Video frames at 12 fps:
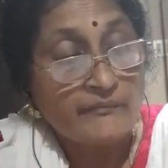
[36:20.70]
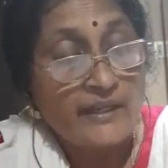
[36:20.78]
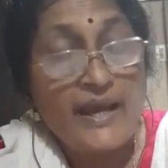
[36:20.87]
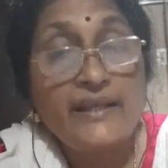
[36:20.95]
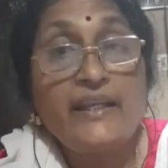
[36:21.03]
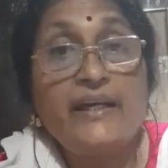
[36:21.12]

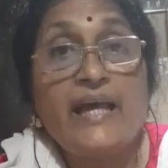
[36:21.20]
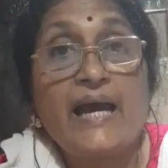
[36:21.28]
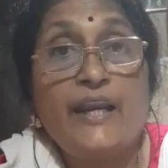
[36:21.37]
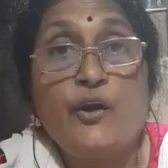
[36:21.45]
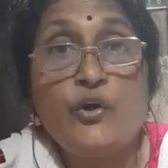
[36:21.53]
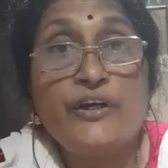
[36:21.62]
and the
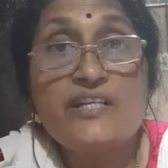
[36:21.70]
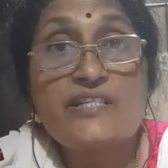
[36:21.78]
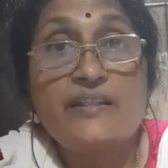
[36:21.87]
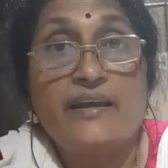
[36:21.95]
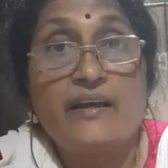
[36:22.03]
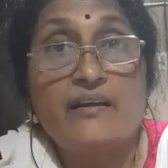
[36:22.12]
dialogue is
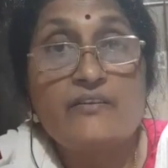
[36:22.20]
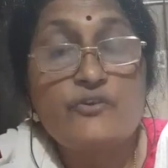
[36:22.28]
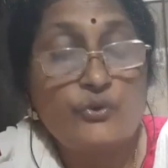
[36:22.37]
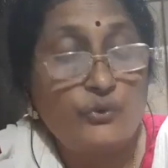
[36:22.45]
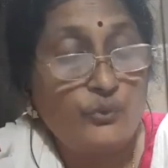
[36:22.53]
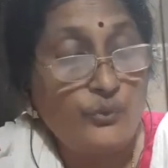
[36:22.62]
there.
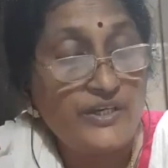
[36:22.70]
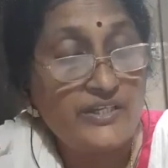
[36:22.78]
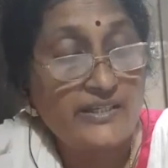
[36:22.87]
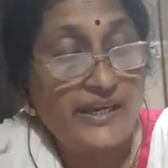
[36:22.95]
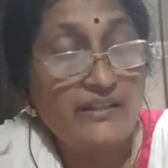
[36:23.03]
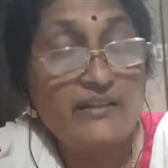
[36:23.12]
So who is
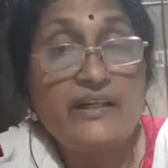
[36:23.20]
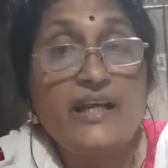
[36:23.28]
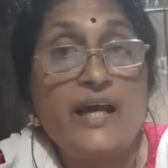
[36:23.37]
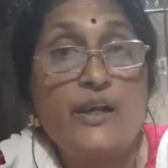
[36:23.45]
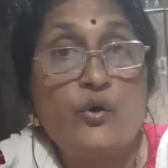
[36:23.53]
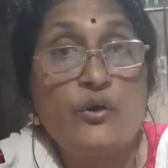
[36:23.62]
saying the
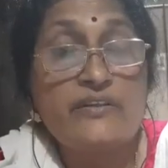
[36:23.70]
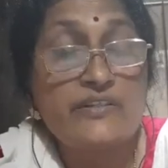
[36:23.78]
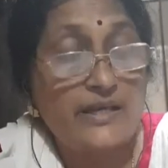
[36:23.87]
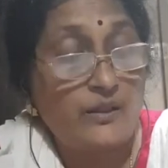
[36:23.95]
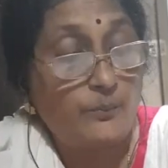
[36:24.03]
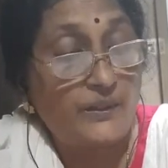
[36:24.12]
dialogue?
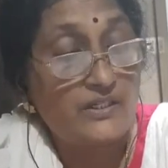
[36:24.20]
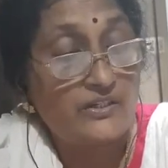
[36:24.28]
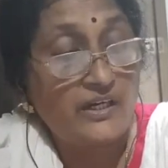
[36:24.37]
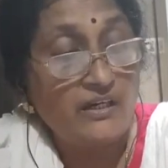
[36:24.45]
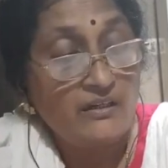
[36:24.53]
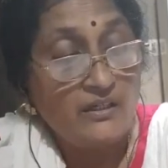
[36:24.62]
Saint
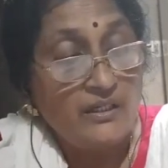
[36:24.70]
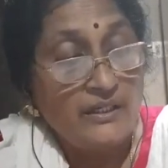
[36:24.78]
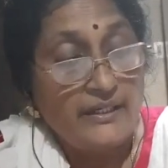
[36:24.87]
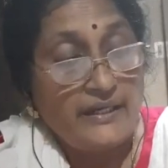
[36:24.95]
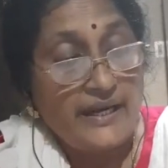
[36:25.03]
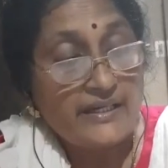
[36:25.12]
Peter.
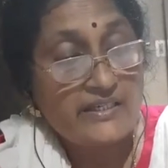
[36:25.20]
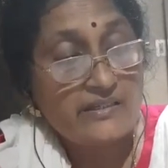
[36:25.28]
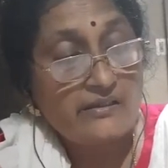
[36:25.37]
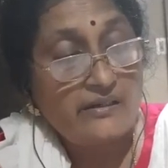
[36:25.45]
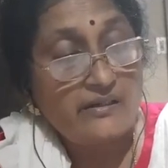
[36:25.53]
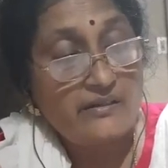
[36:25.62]

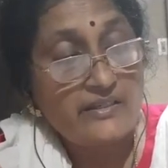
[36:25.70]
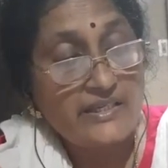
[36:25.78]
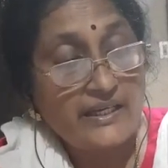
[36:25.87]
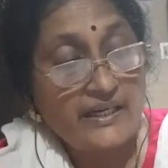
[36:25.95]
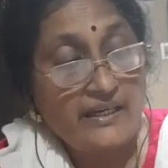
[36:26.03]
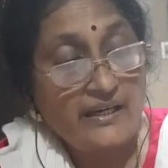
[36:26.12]
Next
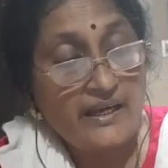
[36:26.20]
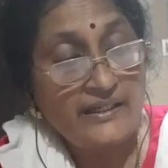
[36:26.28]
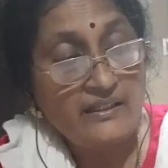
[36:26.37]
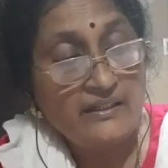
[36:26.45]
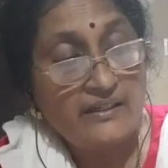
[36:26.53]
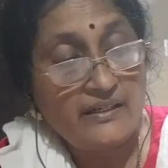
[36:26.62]
second line,
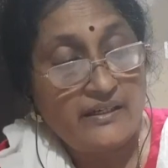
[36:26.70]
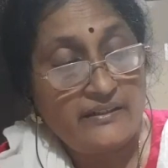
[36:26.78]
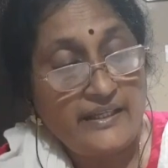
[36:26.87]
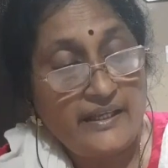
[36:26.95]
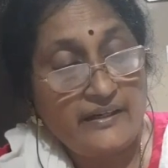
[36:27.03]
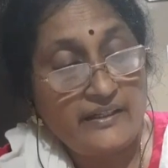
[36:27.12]

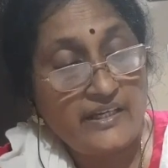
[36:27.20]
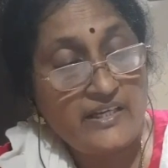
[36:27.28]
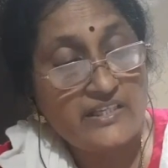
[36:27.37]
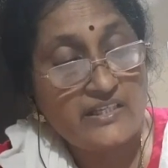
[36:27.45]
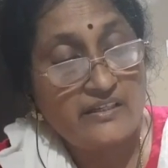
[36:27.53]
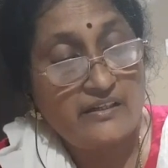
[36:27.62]
there it
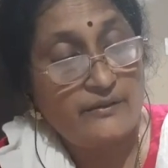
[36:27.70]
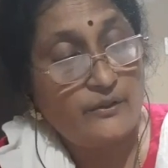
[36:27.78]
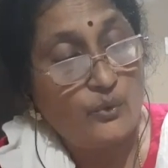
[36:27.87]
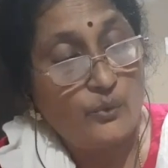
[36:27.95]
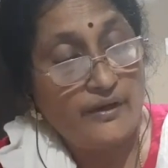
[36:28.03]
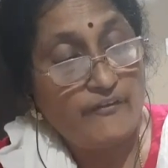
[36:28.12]
is,
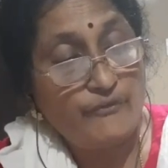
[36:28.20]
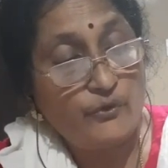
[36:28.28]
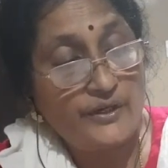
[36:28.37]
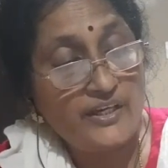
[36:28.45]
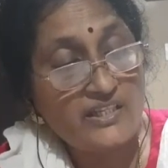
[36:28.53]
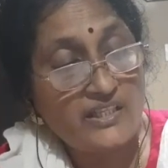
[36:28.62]
no
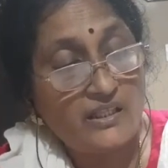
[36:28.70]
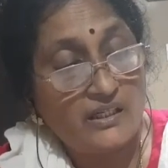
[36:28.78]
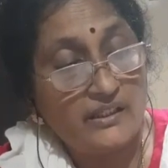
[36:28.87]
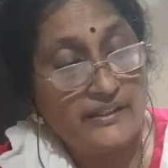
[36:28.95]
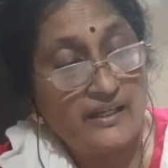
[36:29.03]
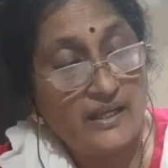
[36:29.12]
FOS.
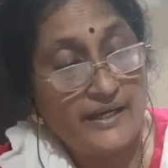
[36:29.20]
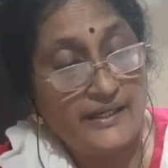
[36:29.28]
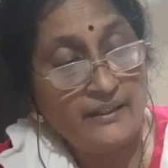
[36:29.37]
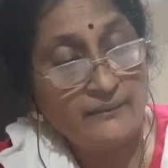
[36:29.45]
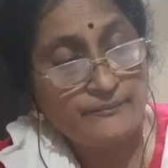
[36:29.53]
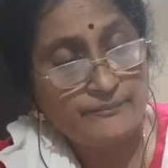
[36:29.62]
Third line,